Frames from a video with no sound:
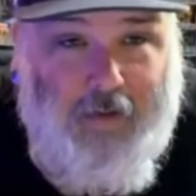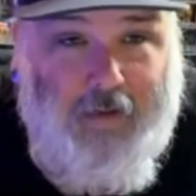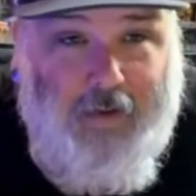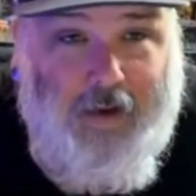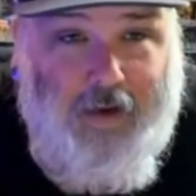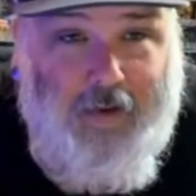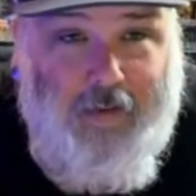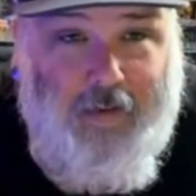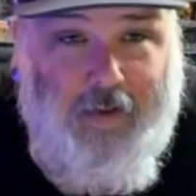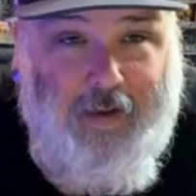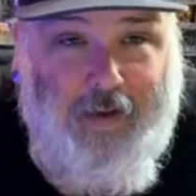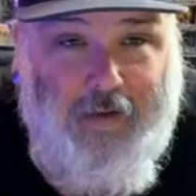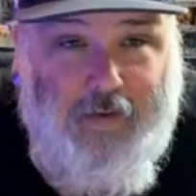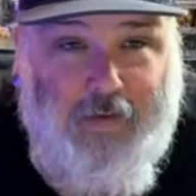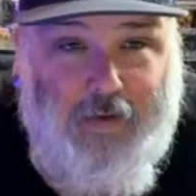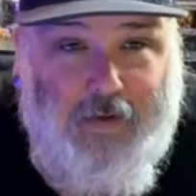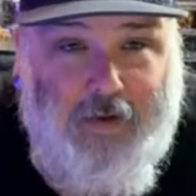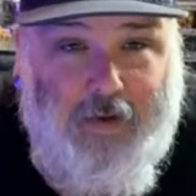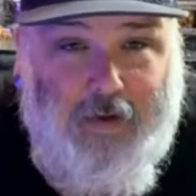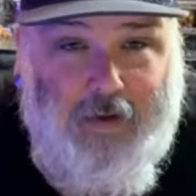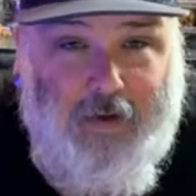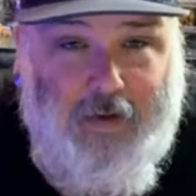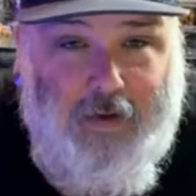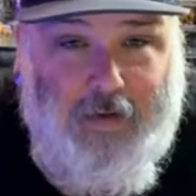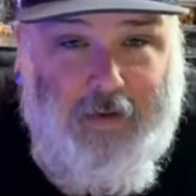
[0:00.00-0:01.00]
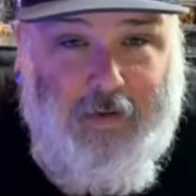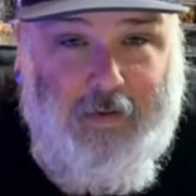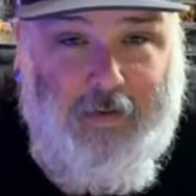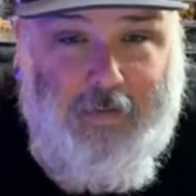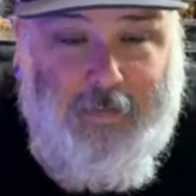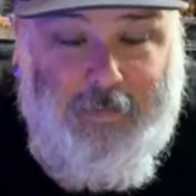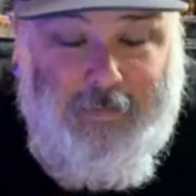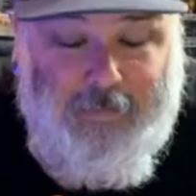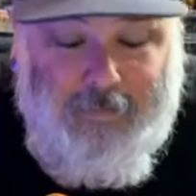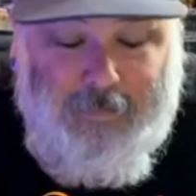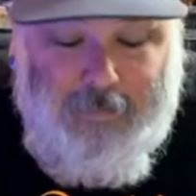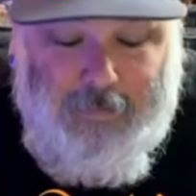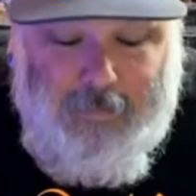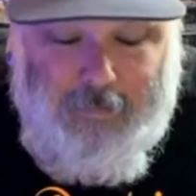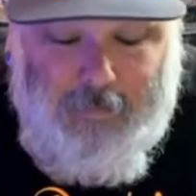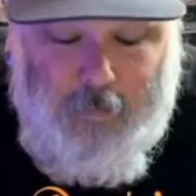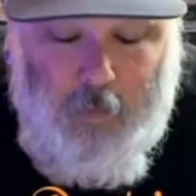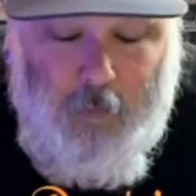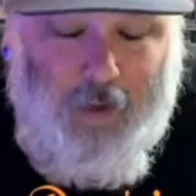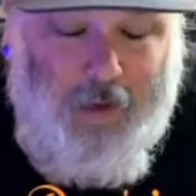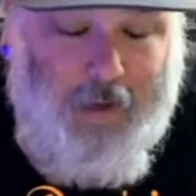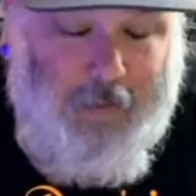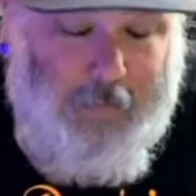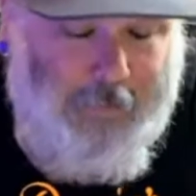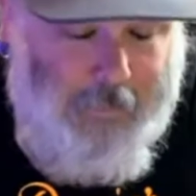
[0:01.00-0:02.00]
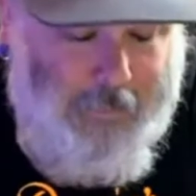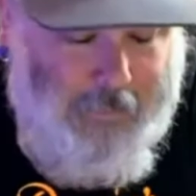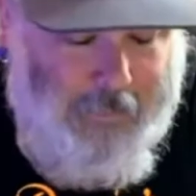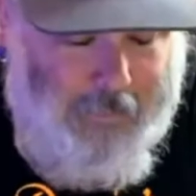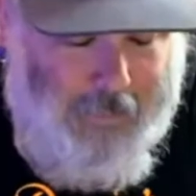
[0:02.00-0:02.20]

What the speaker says: lot of these are, well,